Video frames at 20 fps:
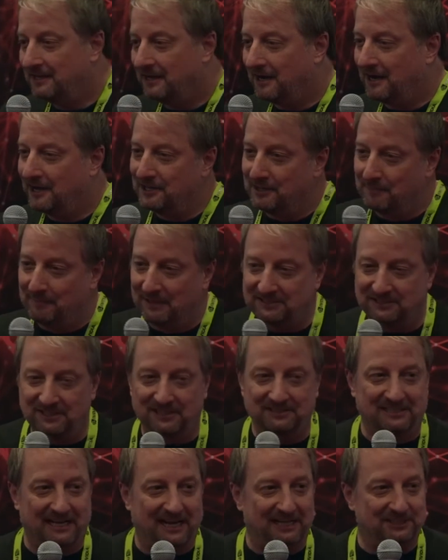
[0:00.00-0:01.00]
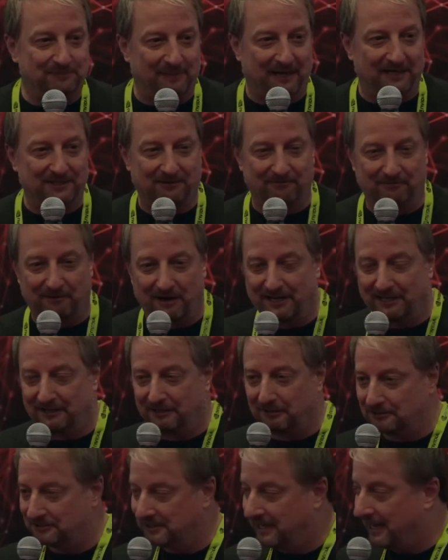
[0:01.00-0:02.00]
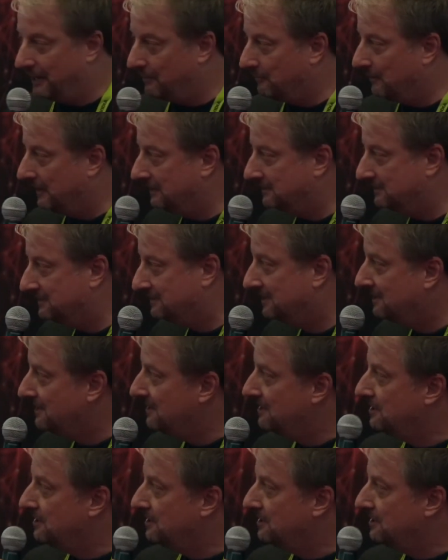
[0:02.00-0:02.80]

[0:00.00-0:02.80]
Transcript: on the business aspect of running those gateways,